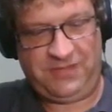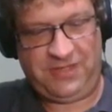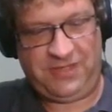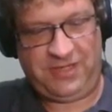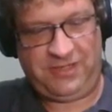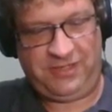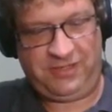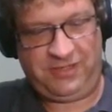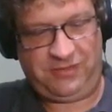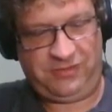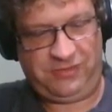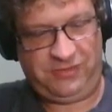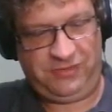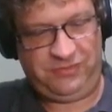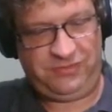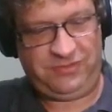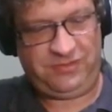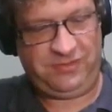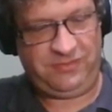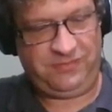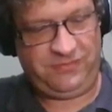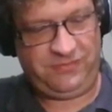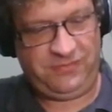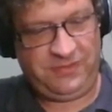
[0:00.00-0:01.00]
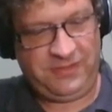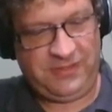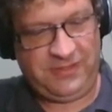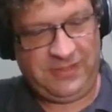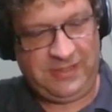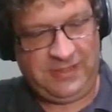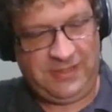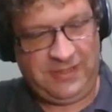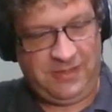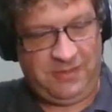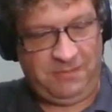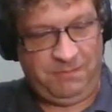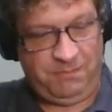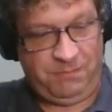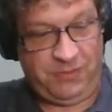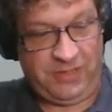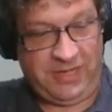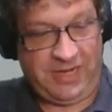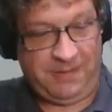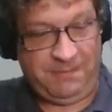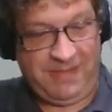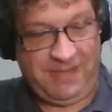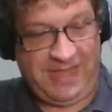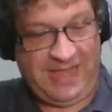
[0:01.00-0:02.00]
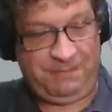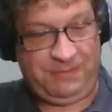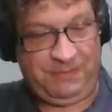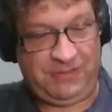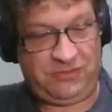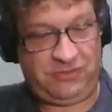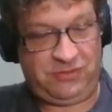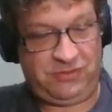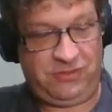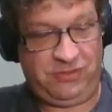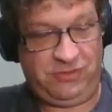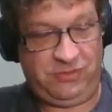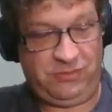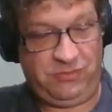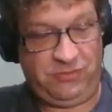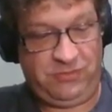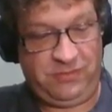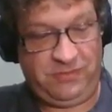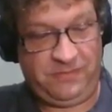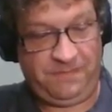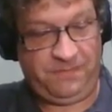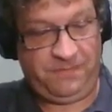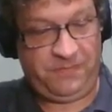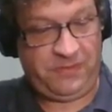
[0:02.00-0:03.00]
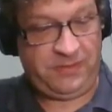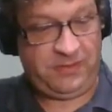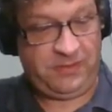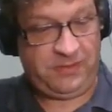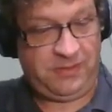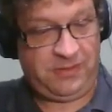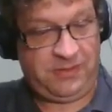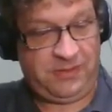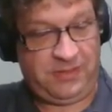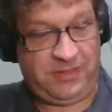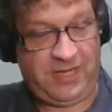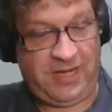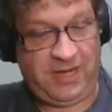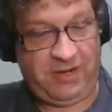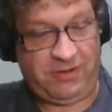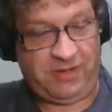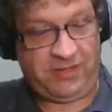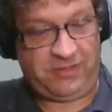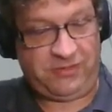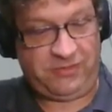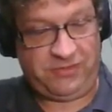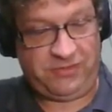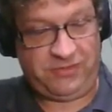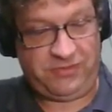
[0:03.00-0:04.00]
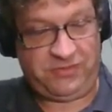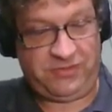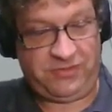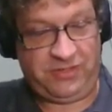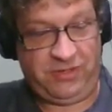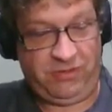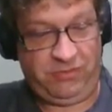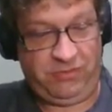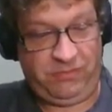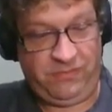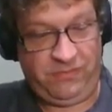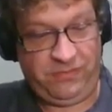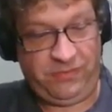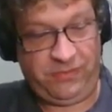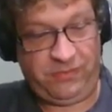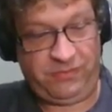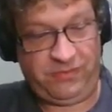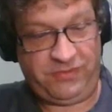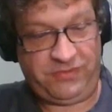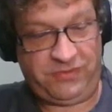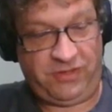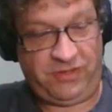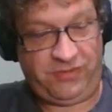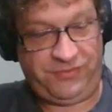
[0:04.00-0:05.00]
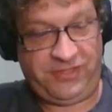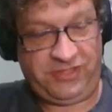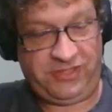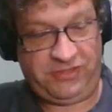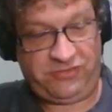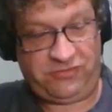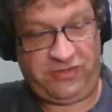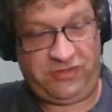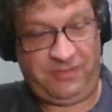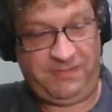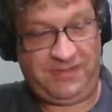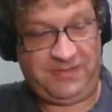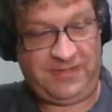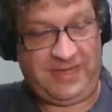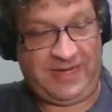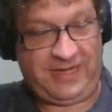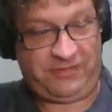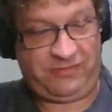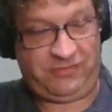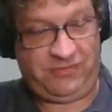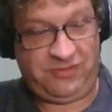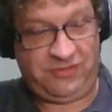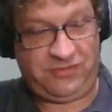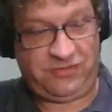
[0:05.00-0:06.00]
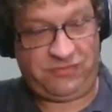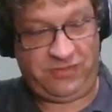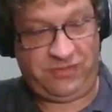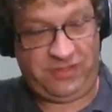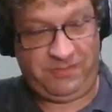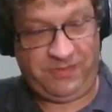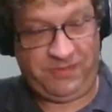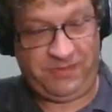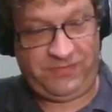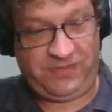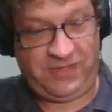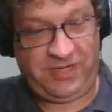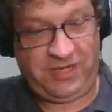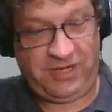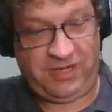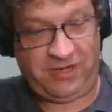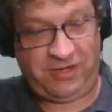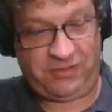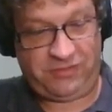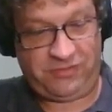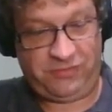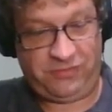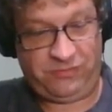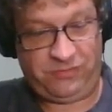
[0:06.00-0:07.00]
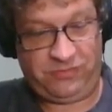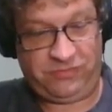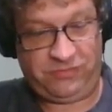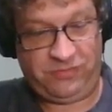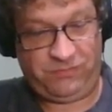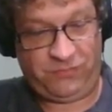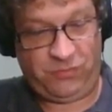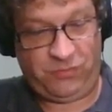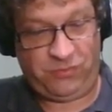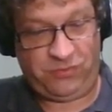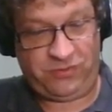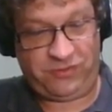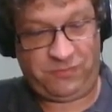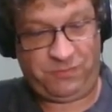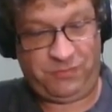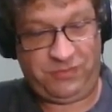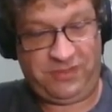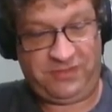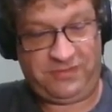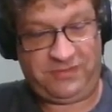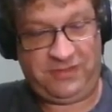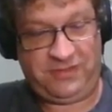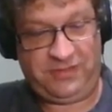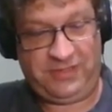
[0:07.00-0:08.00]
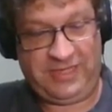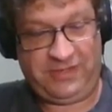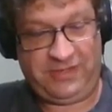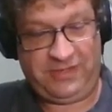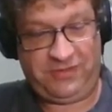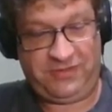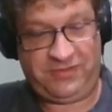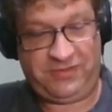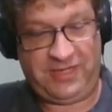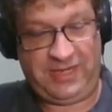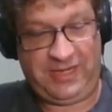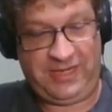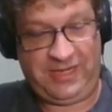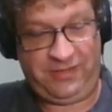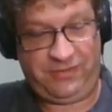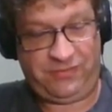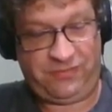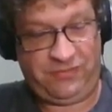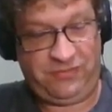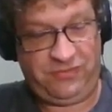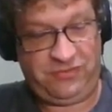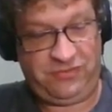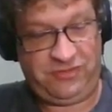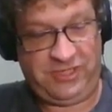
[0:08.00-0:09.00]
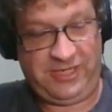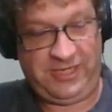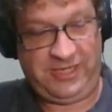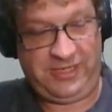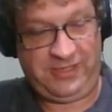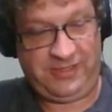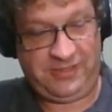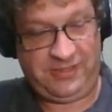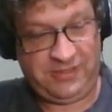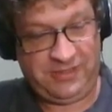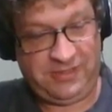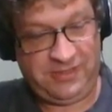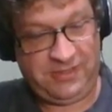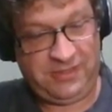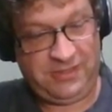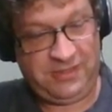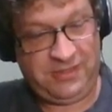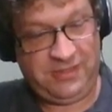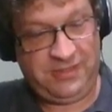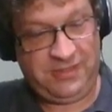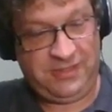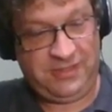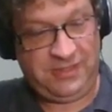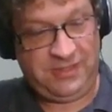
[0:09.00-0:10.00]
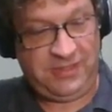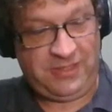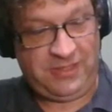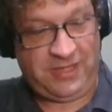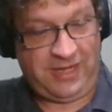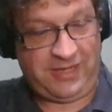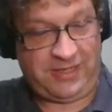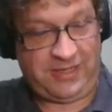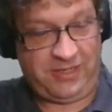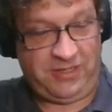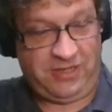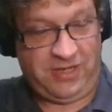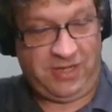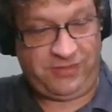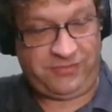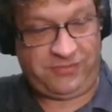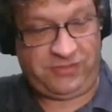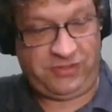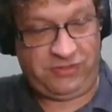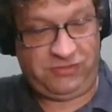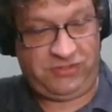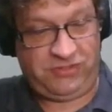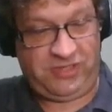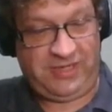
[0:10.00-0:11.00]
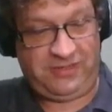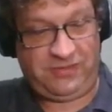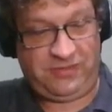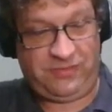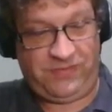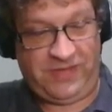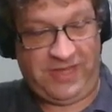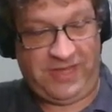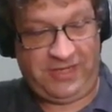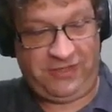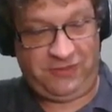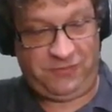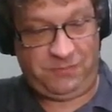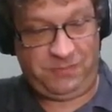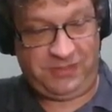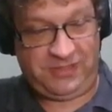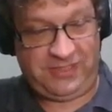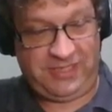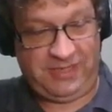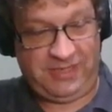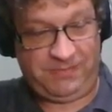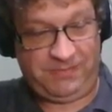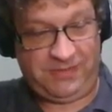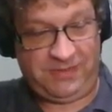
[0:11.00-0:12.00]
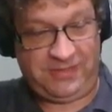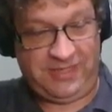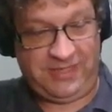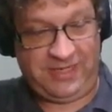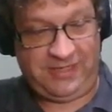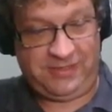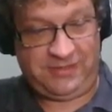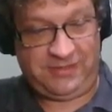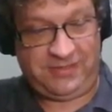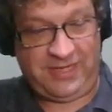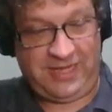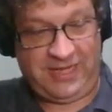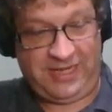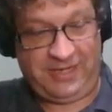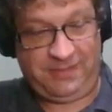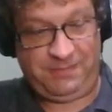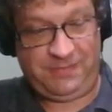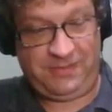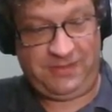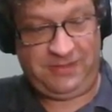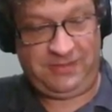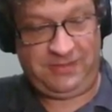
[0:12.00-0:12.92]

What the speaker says: non-inclusive, but I map it to characters. So the resulting stream is actually a stream of characters, which of course prints the letters A through J. I can also change the values but keep the data type